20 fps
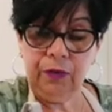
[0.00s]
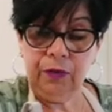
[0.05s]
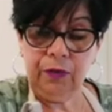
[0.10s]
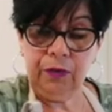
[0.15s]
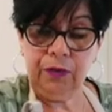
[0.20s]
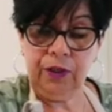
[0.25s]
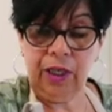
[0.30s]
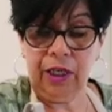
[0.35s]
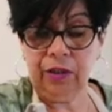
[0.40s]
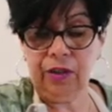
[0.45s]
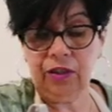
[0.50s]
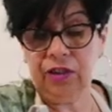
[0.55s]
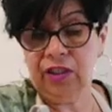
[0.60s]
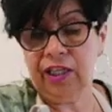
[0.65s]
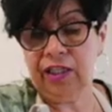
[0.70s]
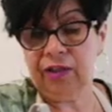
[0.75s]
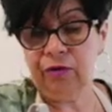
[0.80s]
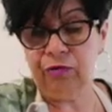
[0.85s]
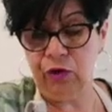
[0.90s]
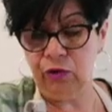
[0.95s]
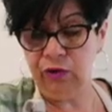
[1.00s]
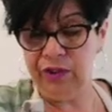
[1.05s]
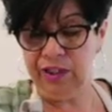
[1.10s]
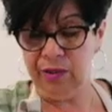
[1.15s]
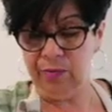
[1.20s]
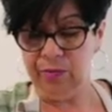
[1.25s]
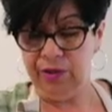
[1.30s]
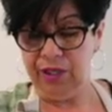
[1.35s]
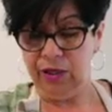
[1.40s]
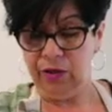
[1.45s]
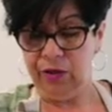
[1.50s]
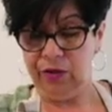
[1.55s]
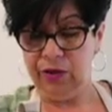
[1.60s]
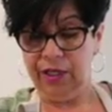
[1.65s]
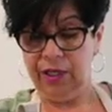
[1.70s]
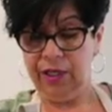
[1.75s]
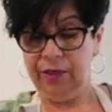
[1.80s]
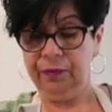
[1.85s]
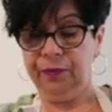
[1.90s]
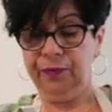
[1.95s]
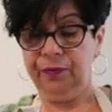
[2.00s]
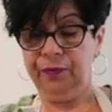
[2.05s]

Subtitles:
That, like a roasting pan, okay?